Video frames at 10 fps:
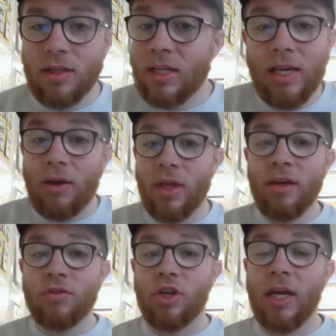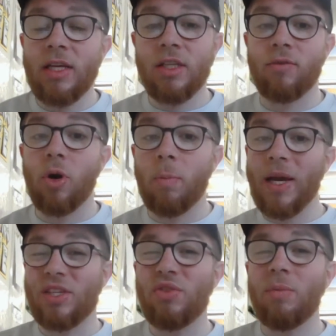That's how they've changed. They've got
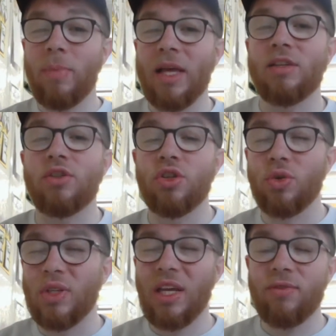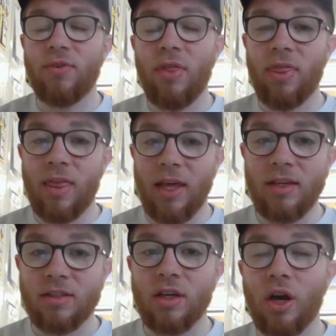better and better to do different
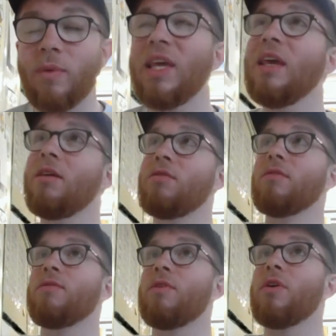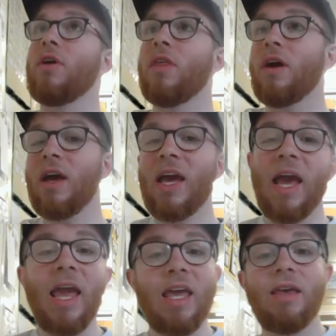things and go even further,
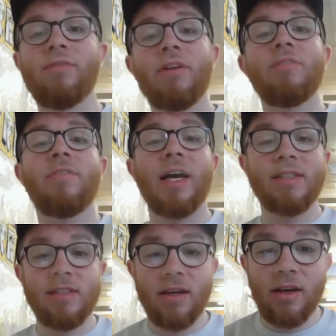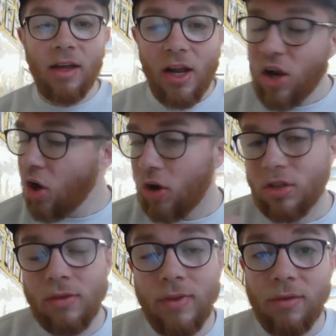even faster.
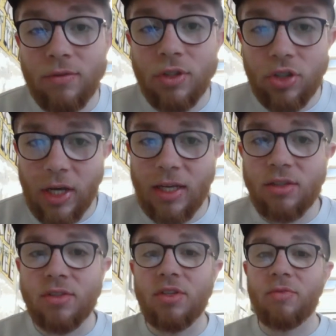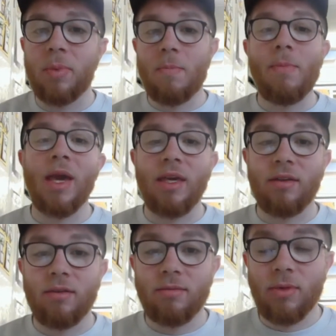Lots of different changes have been made.